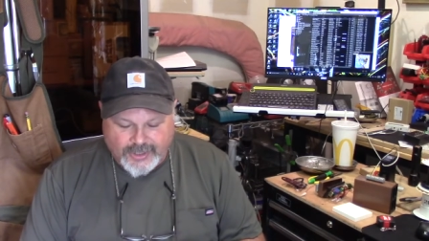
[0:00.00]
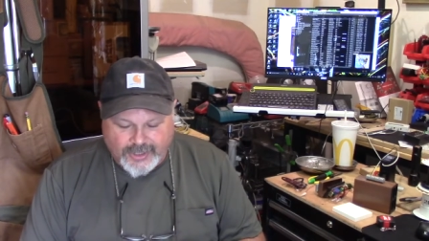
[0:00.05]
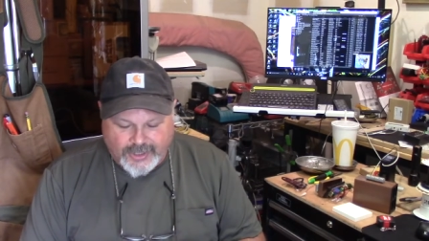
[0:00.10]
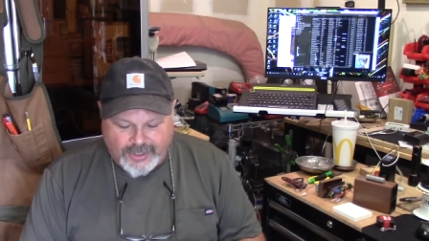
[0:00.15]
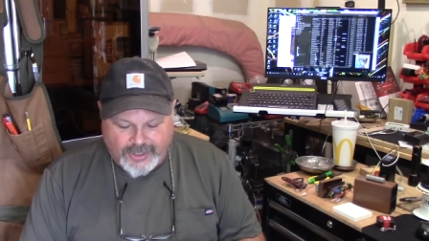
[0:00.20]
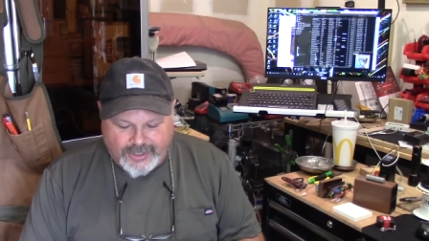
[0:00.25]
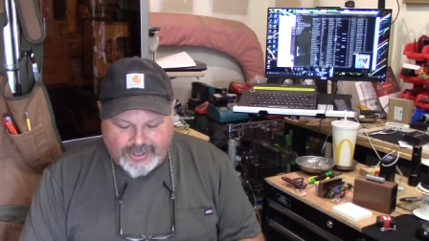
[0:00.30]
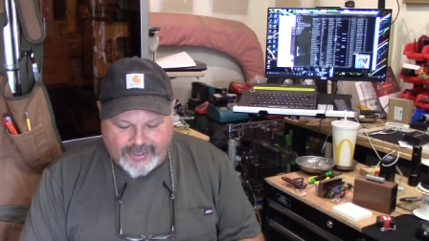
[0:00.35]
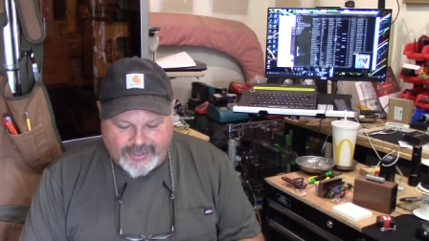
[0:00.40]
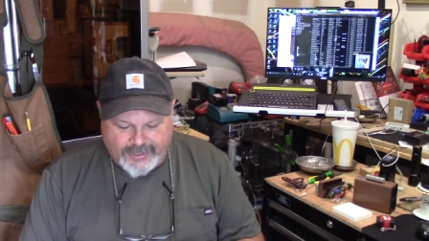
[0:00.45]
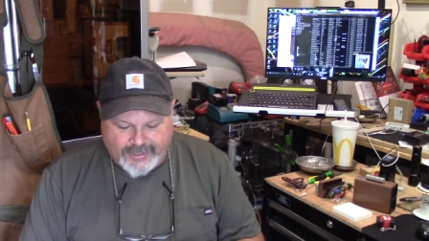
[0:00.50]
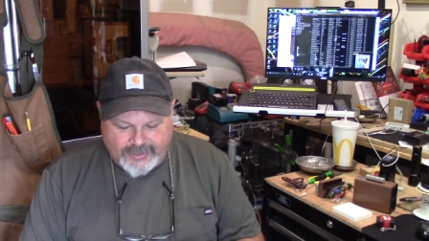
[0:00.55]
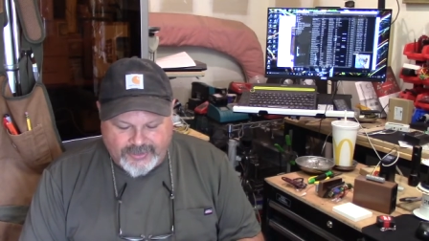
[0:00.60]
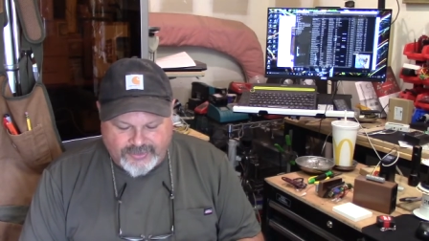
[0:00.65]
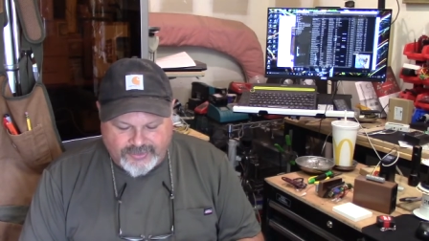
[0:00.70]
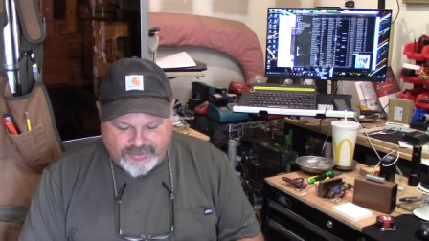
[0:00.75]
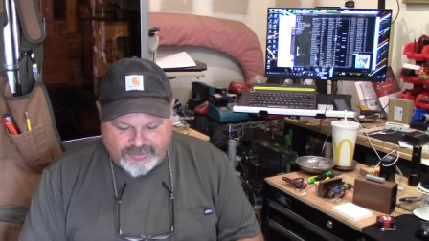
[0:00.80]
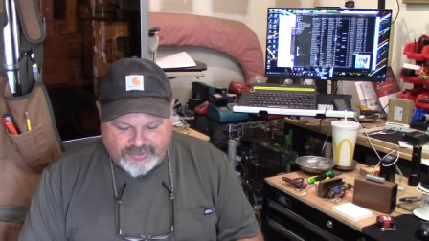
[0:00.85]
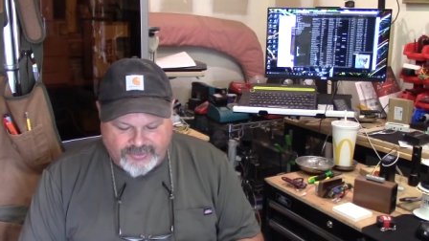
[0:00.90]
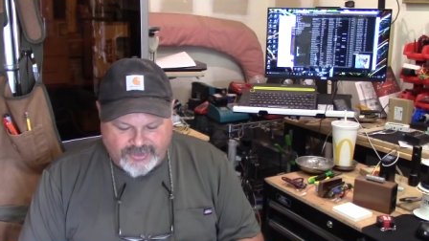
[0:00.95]
and
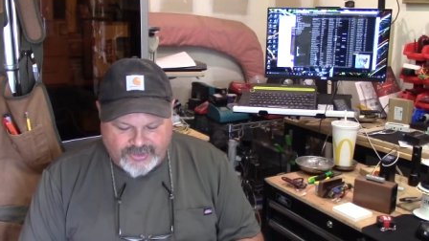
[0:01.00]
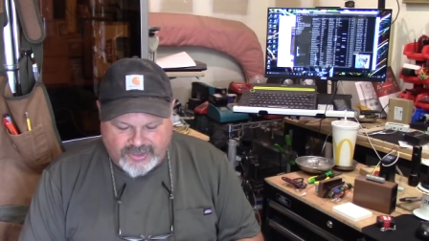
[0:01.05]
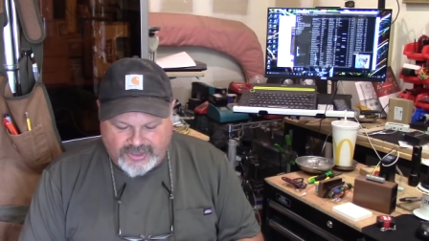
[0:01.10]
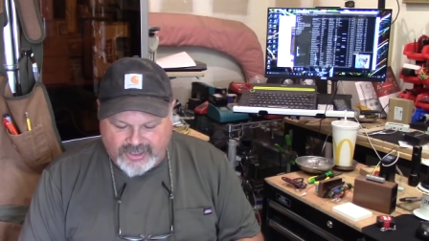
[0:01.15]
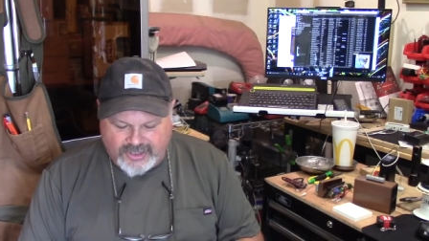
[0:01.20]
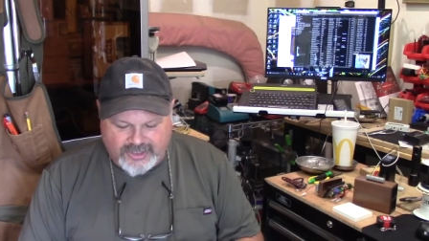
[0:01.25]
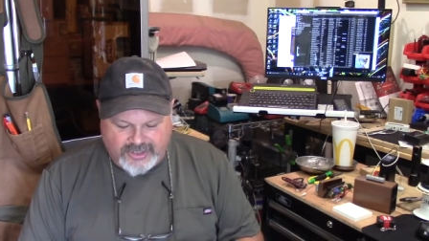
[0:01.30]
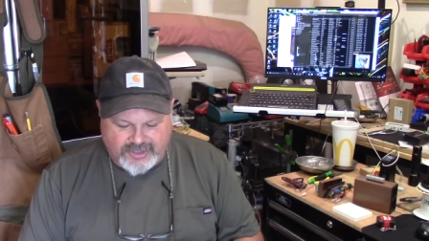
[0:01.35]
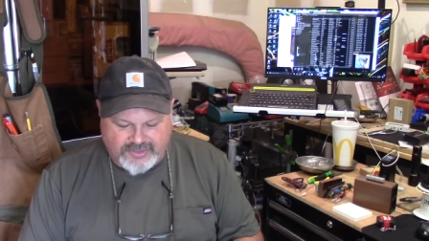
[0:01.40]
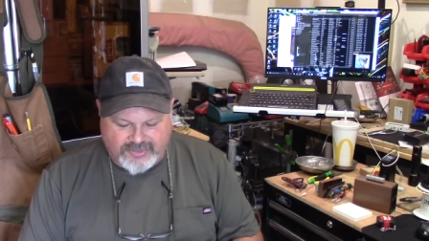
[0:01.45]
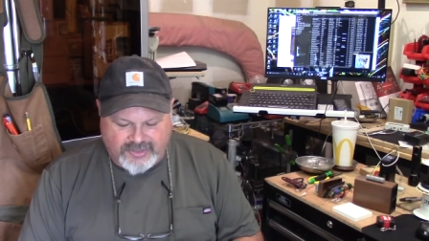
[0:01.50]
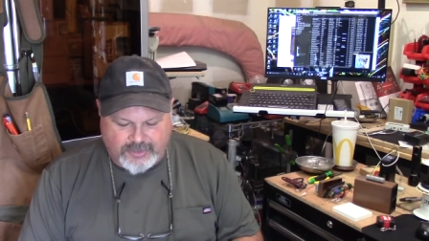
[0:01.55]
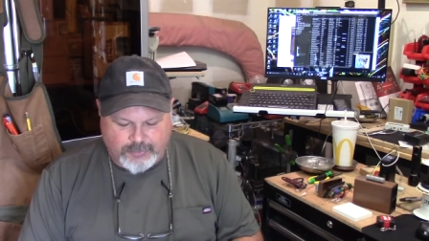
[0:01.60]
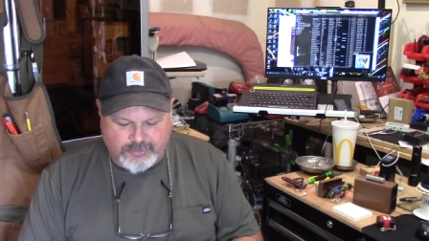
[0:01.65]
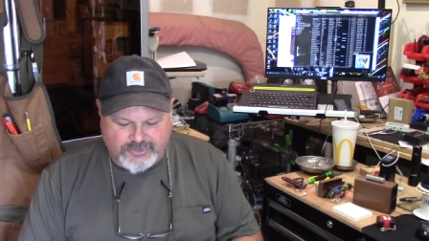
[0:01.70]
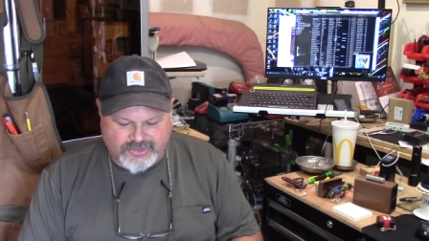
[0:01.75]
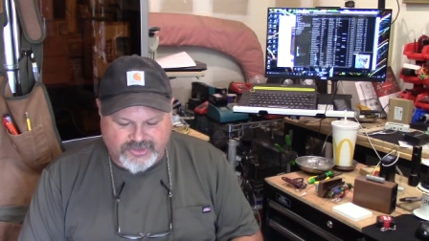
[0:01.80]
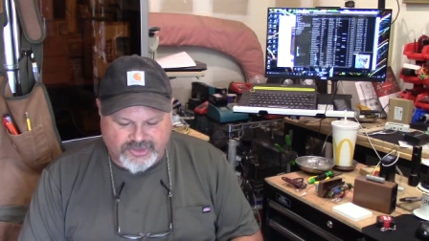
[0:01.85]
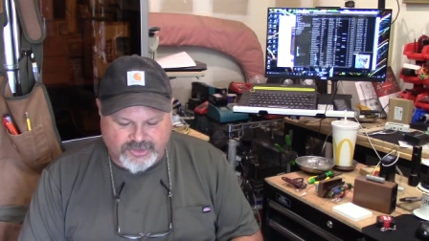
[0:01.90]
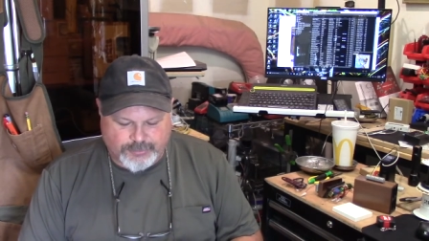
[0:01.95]
that thing
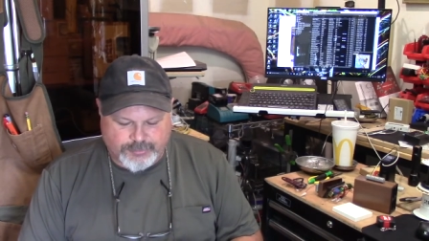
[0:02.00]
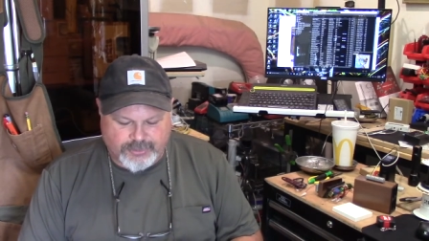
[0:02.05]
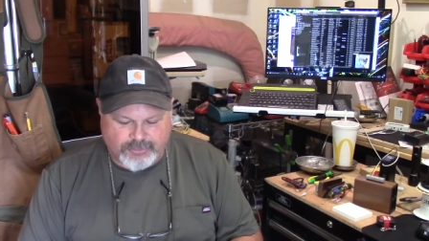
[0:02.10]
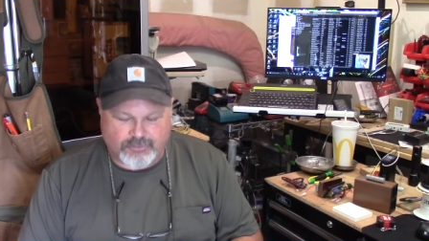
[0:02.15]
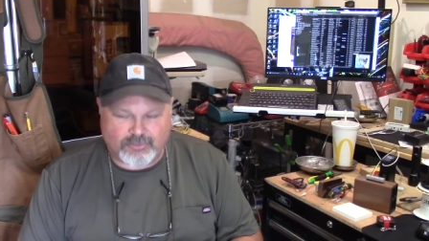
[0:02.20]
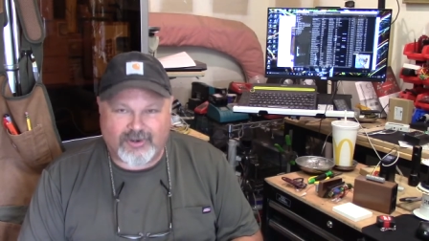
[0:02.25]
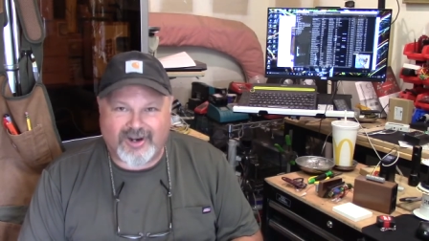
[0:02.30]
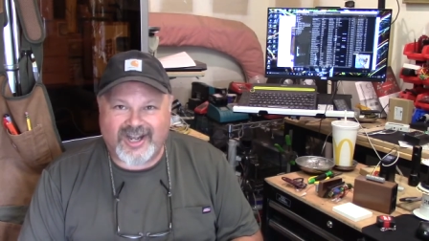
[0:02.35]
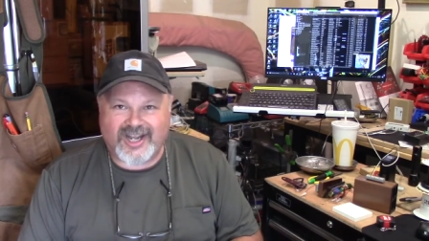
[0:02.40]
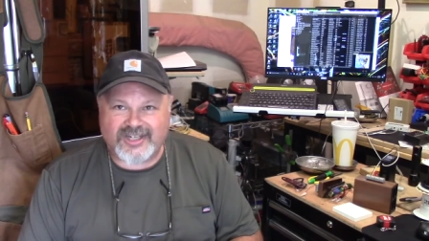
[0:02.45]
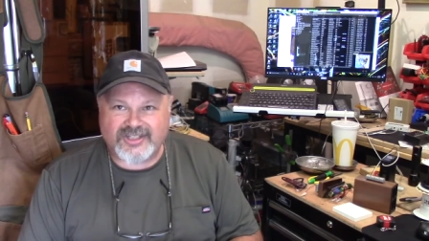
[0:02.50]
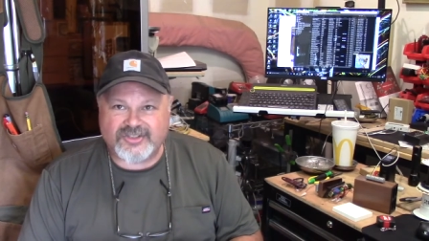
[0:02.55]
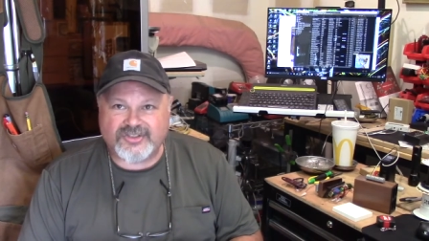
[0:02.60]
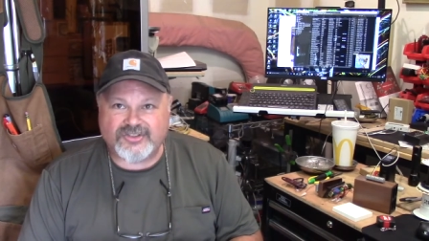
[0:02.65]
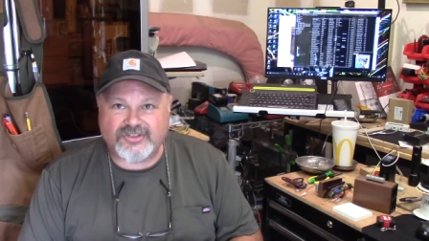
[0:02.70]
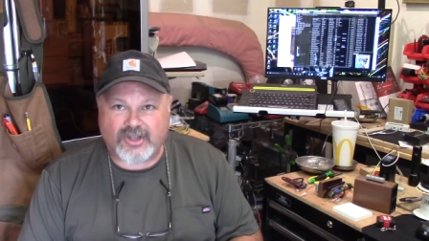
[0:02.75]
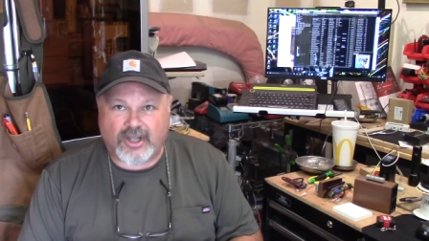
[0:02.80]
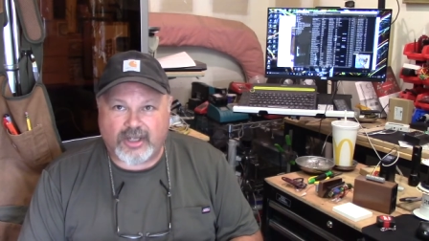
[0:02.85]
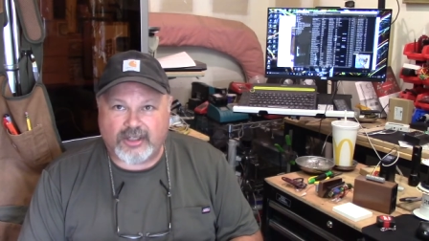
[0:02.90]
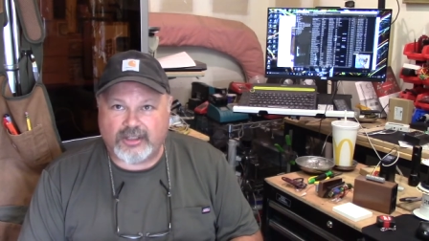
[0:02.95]
would still be rock
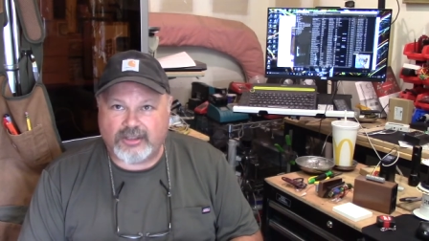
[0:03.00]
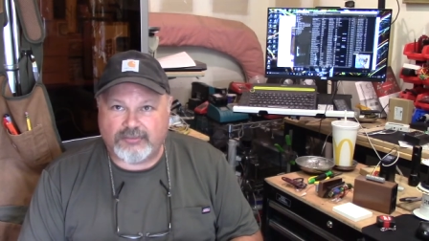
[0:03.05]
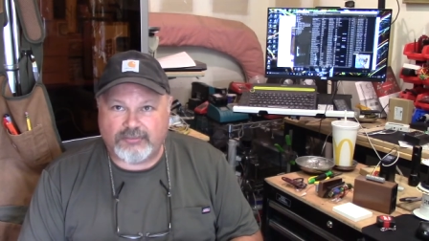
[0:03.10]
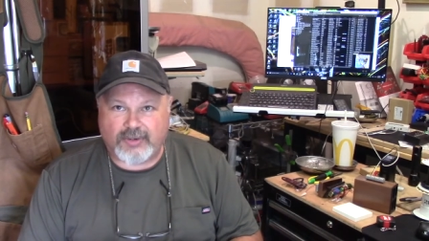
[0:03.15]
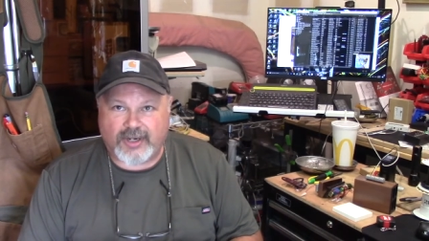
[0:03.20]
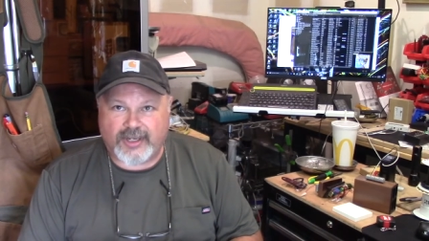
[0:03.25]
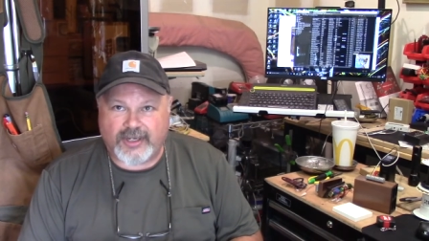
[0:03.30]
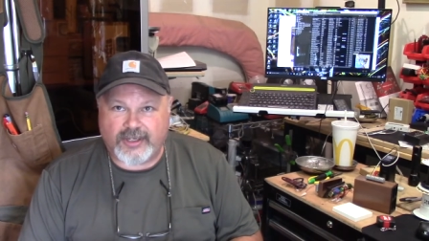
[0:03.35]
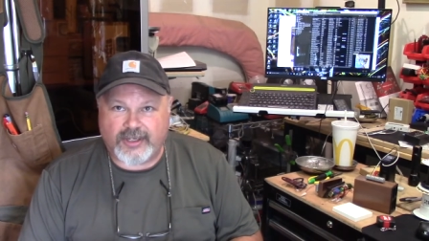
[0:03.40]
solid right